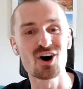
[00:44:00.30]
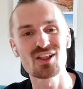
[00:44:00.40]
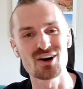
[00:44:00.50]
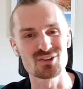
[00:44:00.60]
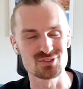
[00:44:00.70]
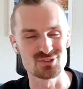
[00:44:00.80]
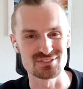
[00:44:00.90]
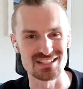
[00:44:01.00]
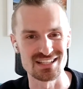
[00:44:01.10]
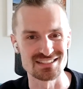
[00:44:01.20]
L2s
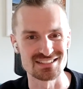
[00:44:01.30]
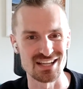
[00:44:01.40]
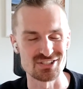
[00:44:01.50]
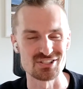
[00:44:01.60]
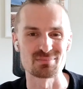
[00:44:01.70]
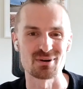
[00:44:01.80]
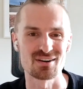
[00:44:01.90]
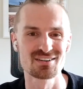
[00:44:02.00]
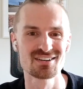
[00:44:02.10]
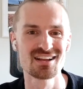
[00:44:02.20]
needed to get cheaper,
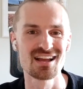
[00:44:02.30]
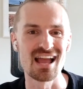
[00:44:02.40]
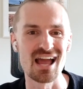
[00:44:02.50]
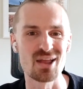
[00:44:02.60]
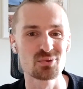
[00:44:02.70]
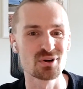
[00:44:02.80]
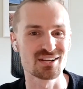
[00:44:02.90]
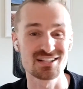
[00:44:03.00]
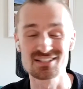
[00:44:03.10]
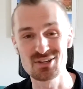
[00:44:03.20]
and we're
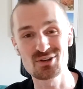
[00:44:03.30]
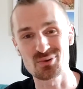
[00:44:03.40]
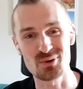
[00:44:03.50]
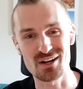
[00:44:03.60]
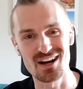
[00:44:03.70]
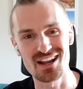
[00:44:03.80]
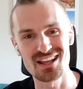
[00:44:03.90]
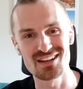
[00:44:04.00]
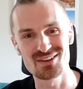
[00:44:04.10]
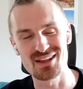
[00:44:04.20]
continuing to work on it
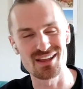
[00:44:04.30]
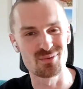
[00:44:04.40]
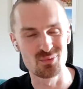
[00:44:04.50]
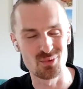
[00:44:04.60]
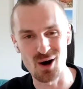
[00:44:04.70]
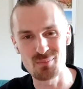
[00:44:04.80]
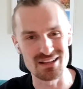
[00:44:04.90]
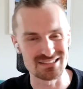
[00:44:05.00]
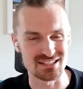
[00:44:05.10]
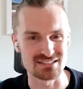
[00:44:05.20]
while Base
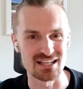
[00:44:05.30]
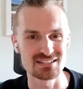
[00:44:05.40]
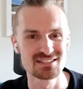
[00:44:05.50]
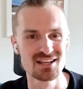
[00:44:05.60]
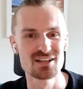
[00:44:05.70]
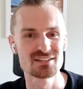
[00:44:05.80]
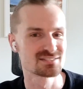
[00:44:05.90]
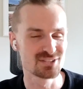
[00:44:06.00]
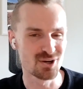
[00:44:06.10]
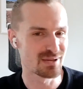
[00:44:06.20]
exists, still
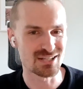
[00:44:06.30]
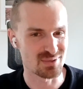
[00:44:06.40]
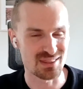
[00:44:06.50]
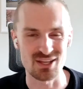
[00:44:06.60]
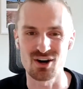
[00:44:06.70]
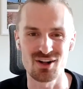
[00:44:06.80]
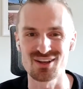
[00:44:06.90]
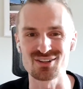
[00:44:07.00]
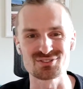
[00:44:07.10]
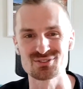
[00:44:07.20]
because we think all
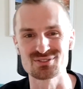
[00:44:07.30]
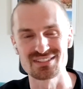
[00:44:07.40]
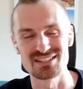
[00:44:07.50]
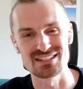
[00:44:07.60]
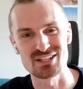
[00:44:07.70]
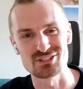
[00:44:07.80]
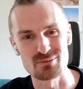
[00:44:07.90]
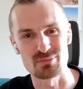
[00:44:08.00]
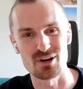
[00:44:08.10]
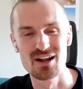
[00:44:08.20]
L2s need to get
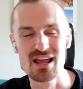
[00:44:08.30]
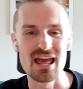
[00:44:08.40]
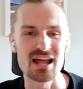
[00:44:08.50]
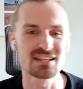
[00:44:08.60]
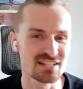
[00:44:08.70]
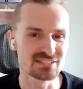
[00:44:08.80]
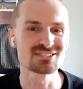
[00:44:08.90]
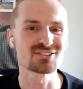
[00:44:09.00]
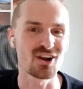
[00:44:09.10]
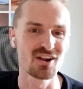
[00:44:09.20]
cheaper. And I think this is
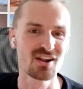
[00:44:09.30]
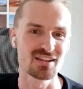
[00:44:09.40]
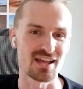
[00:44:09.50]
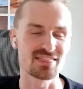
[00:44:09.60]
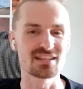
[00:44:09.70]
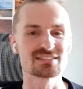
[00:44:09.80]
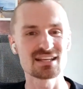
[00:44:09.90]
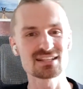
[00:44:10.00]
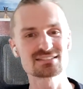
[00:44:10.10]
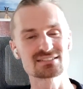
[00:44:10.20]
our like thesis
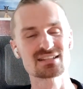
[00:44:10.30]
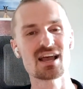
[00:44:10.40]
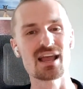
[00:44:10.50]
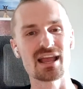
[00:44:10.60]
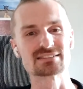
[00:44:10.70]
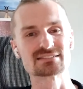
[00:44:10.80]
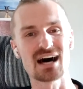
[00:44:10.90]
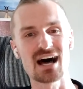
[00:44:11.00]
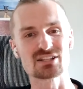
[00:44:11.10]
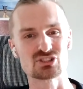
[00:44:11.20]
is it's
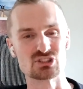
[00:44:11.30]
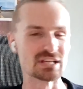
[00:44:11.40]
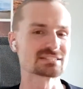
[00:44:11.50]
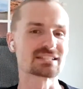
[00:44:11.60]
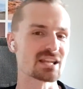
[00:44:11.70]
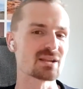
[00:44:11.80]
not just going to be